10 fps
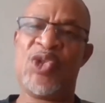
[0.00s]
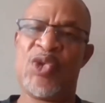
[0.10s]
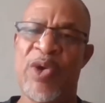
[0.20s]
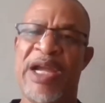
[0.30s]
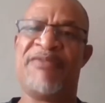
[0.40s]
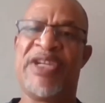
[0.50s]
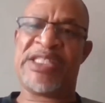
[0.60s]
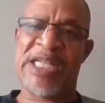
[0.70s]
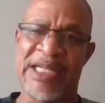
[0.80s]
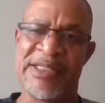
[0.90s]
to have a
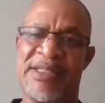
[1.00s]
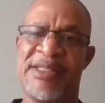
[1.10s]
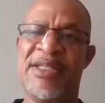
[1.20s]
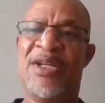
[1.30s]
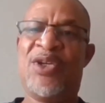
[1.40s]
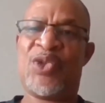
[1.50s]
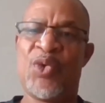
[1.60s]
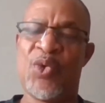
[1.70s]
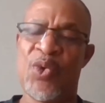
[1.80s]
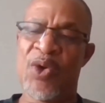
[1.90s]
chance
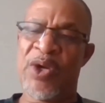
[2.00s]
to